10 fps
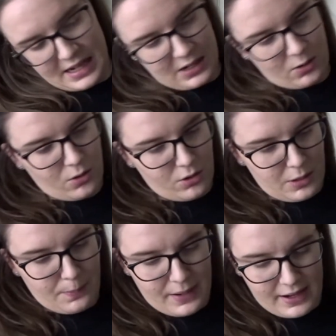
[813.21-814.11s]
take all
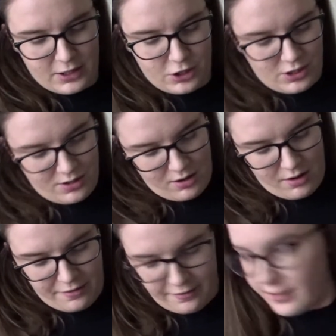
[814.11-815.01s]
the packaging
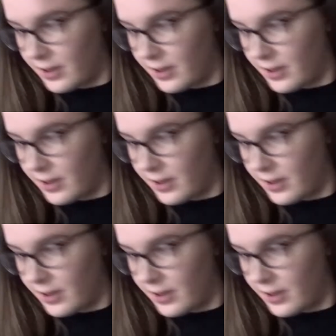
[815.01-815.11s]
off.